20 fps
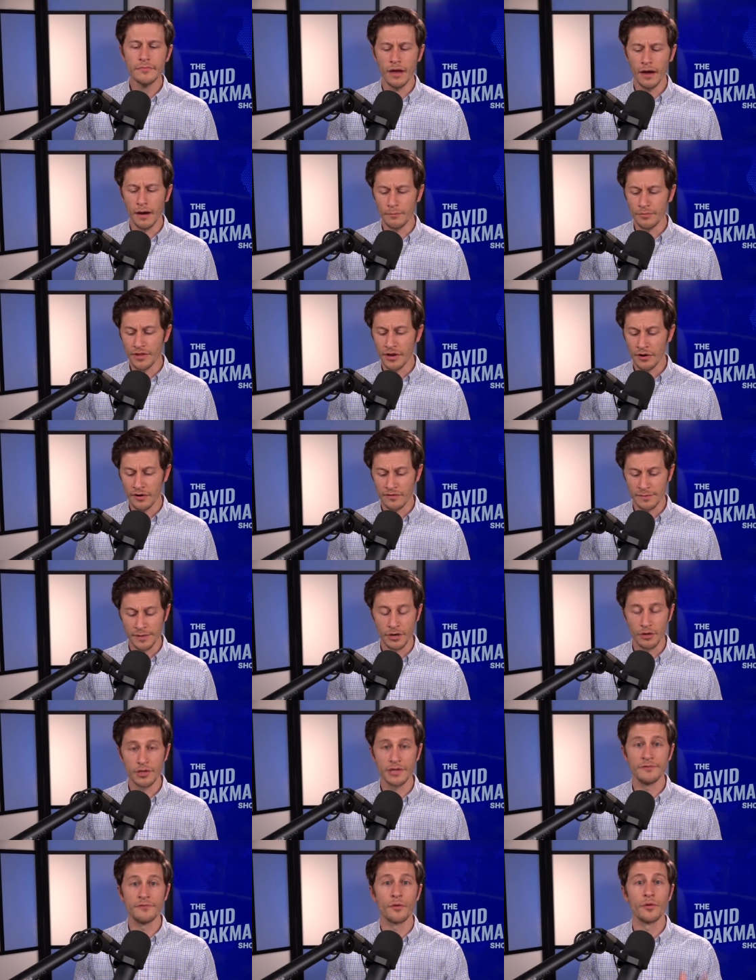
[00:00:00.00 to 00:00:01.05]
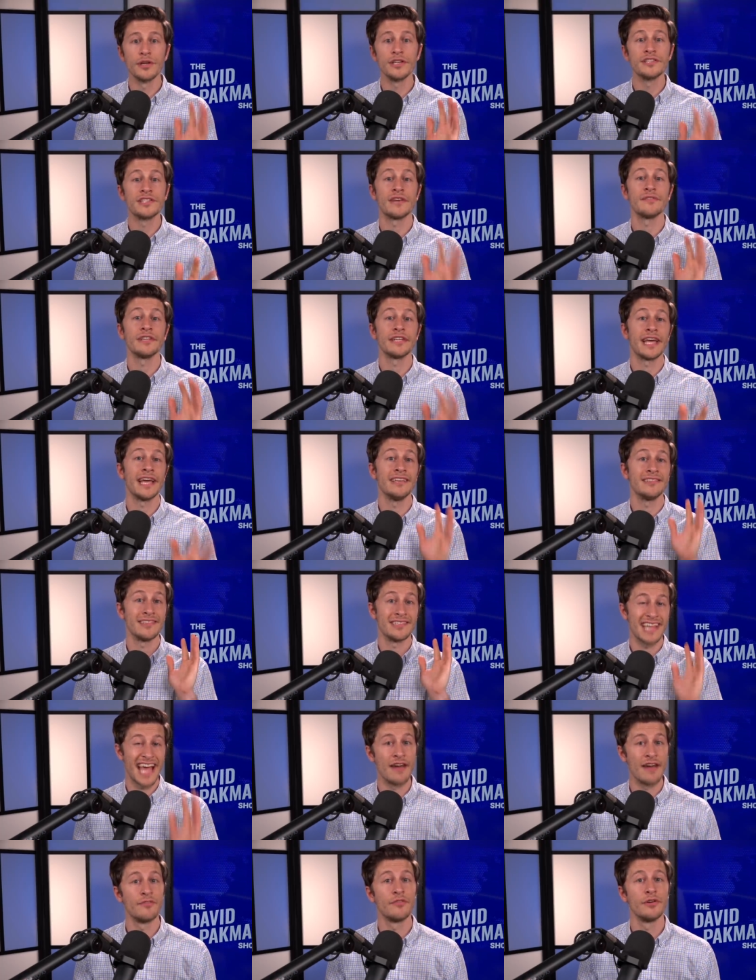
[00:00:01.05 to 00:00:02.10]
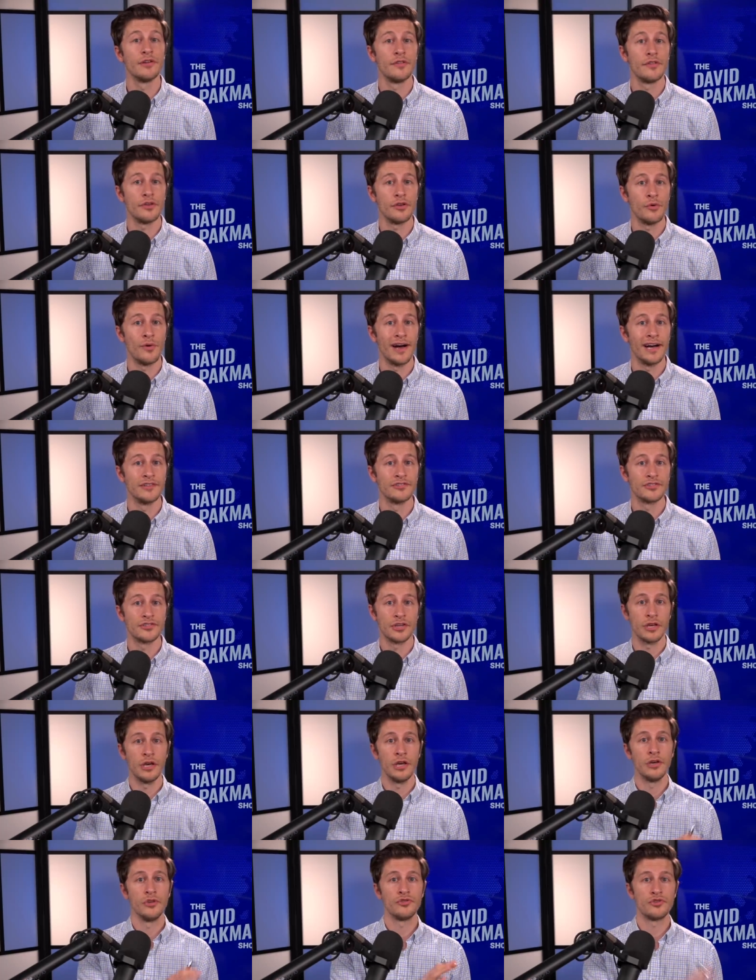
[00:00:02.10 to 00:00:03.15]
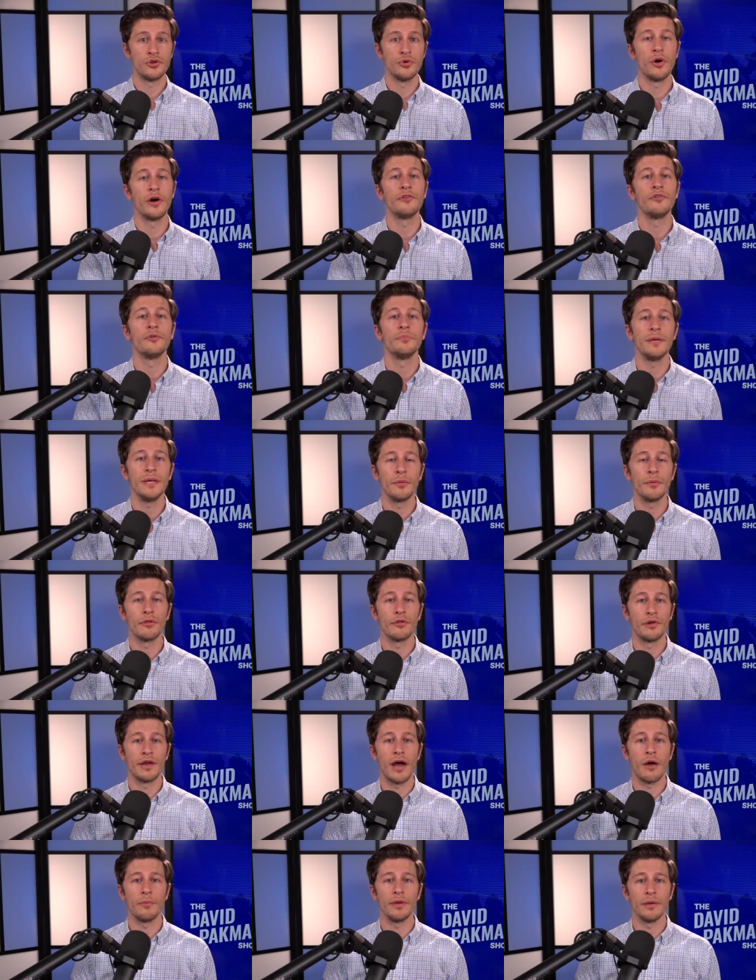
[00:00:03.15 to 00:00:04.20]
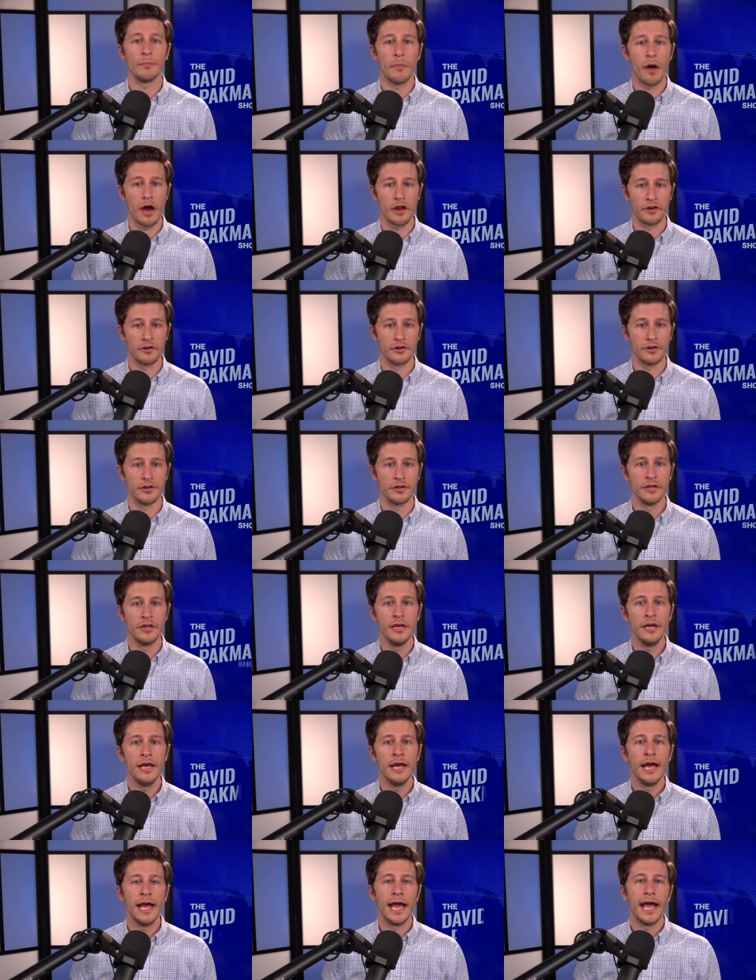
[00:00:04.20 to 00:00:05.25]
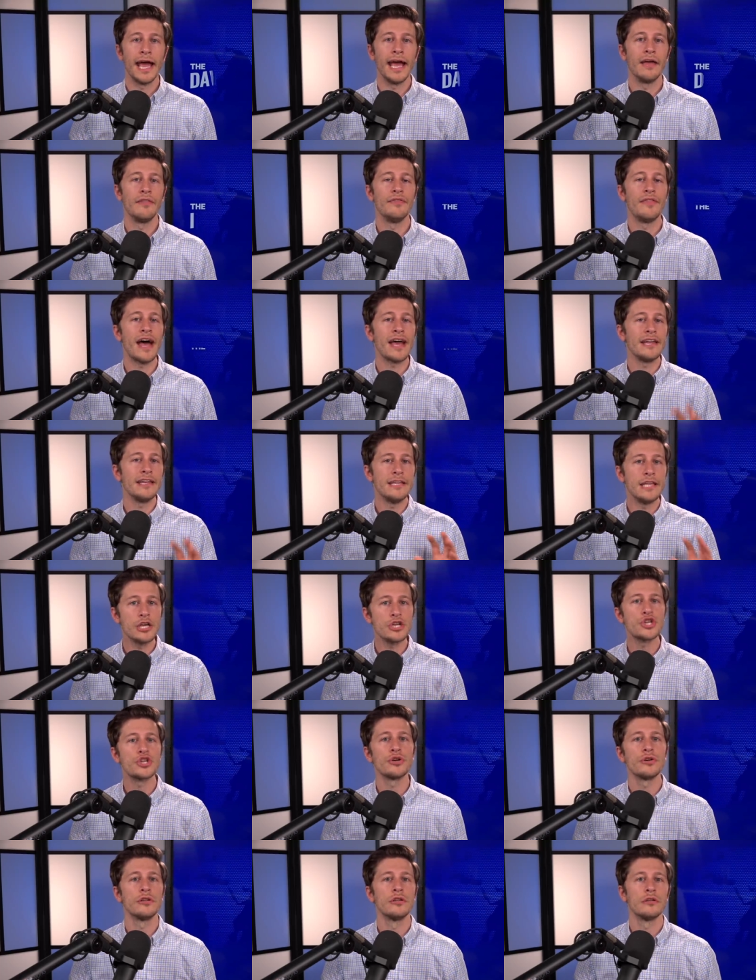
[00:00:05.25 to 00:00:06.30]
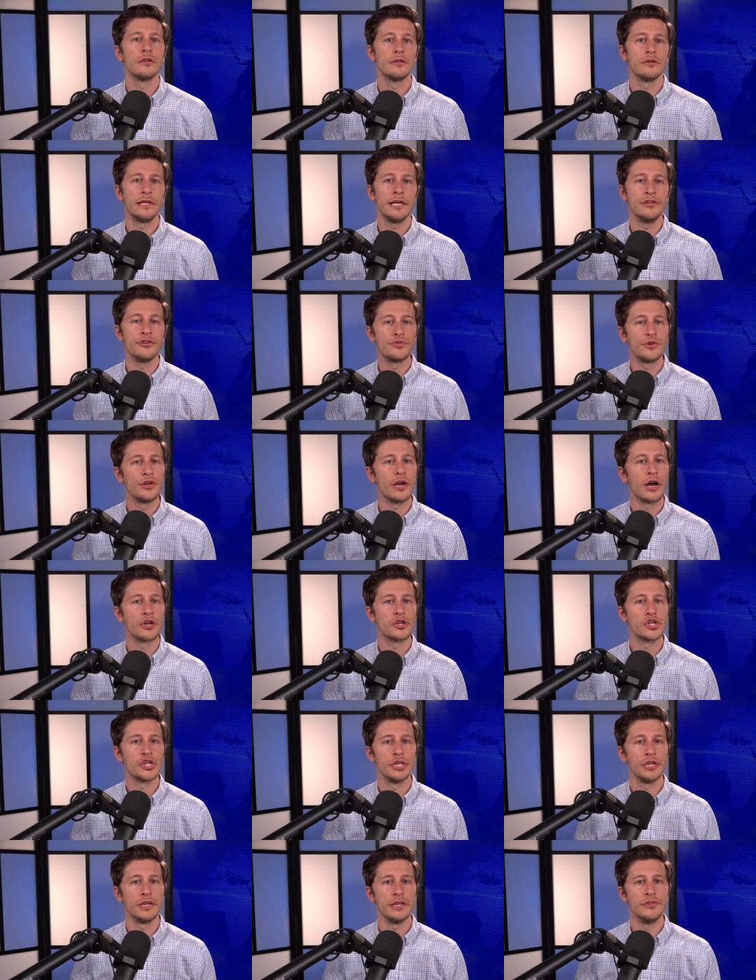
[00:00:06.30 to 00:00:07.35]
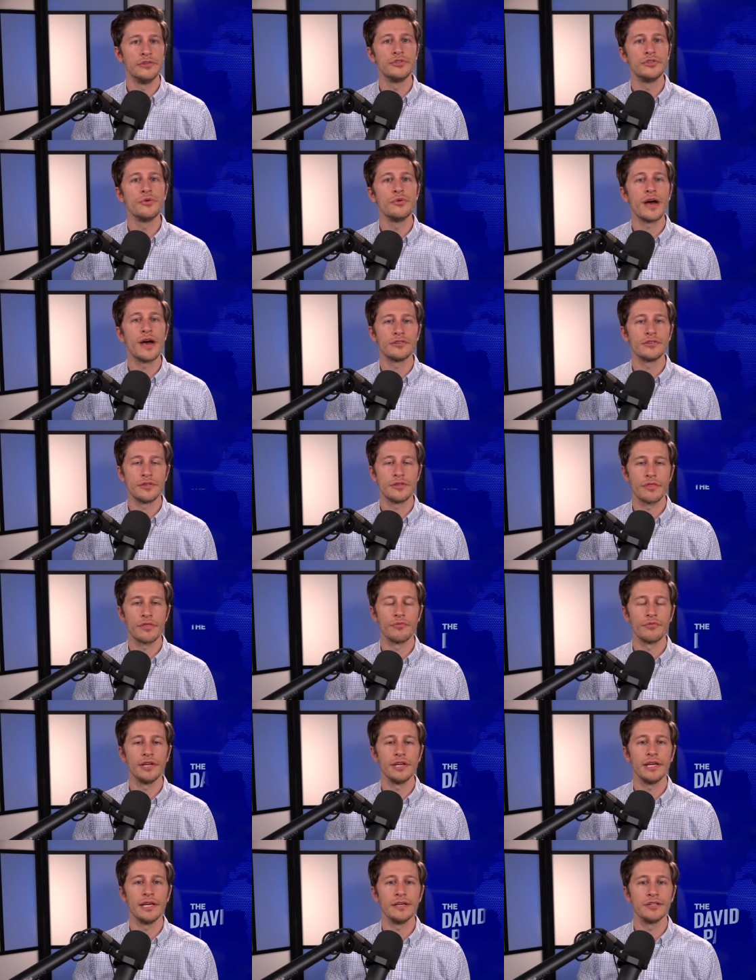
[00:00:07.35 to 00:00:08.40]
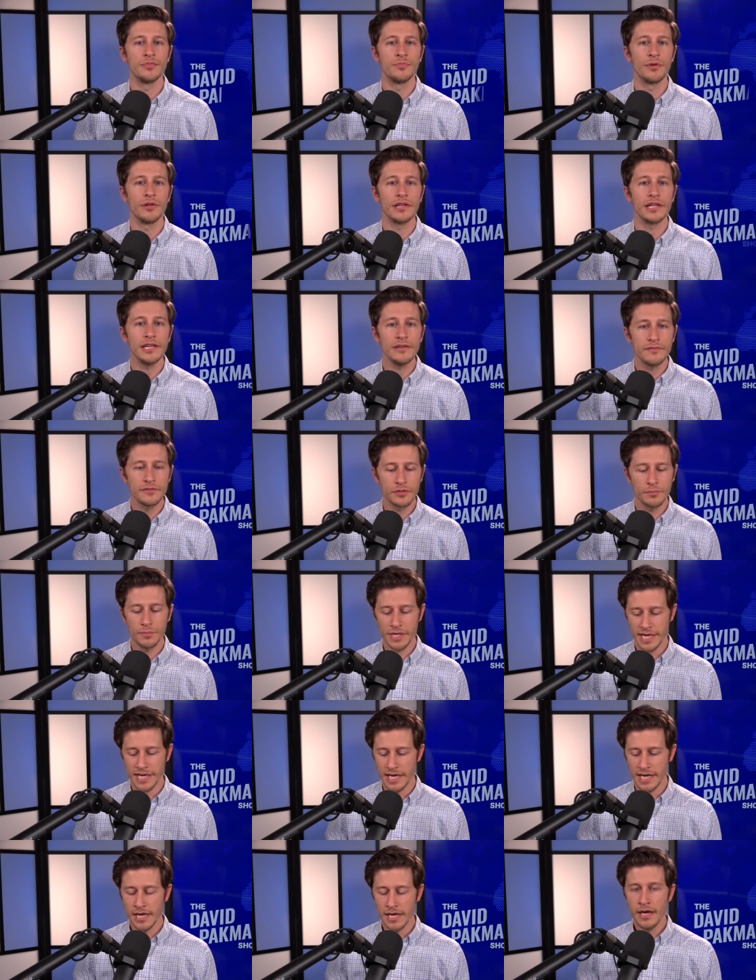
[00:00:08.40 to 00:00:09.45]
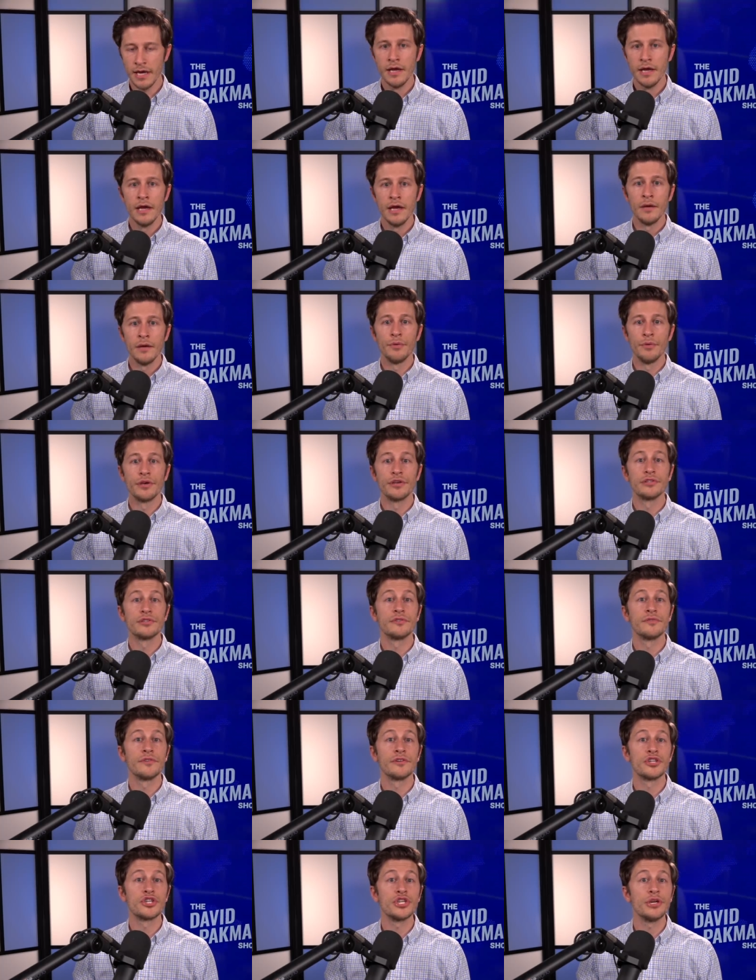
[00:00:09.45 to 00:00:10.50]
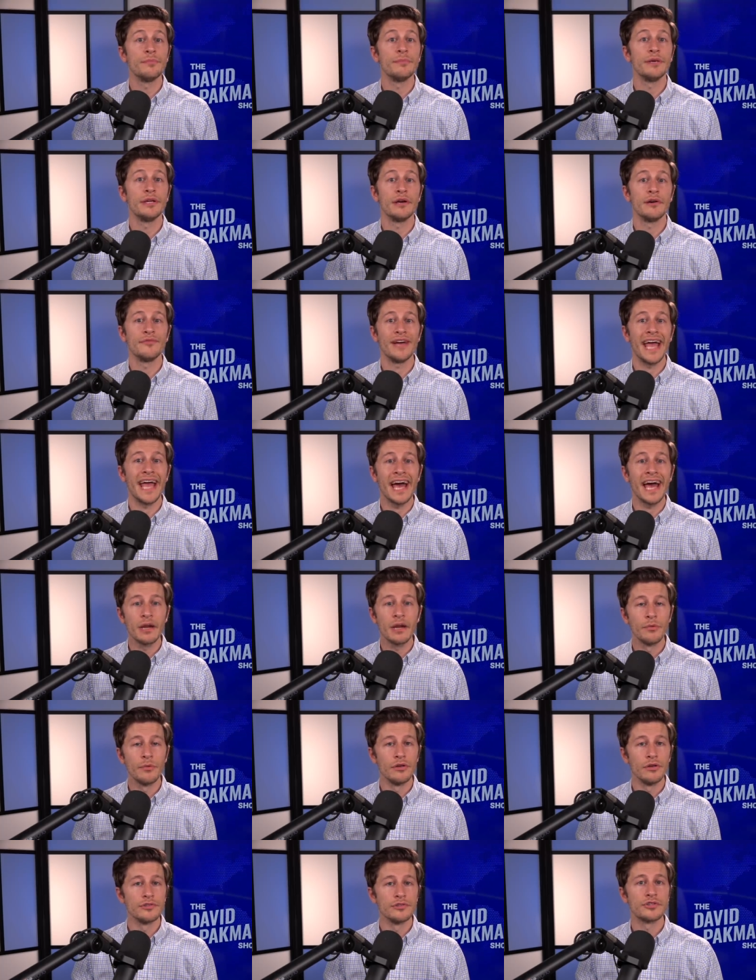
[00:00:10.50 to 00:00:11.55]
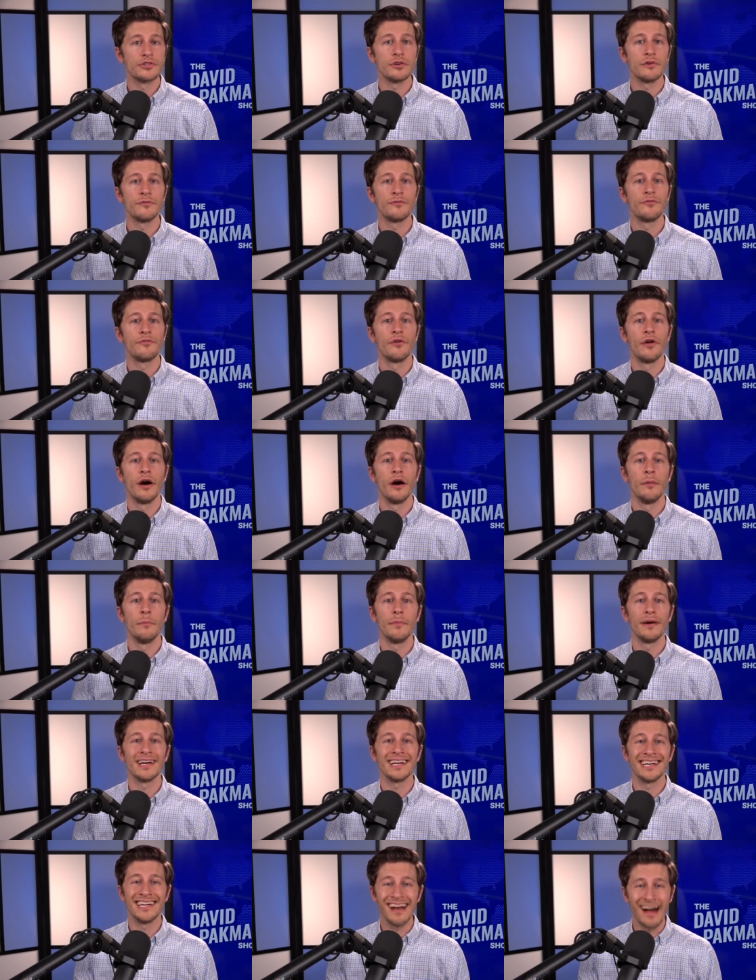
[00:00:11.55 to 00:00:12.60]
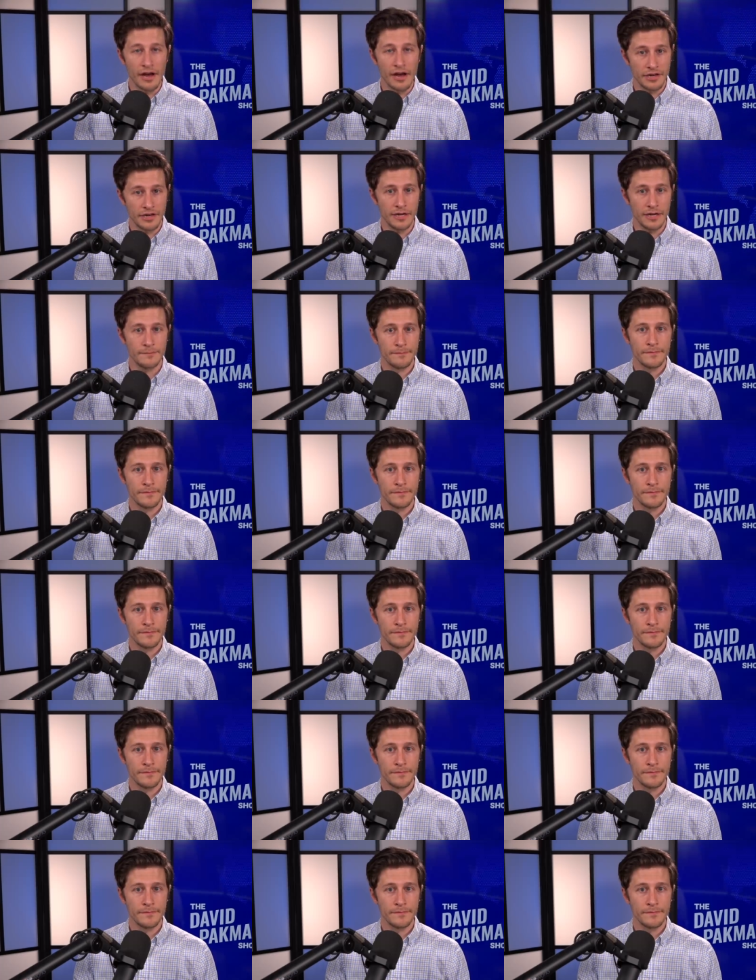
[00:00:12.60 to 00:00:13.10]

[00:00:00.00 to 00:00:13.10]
Um, there have been only 47 cases ever in the US. 200 people are now being monitored. And that initial introduction in 2003 is believed to be because of a shipment of animals from Ghana.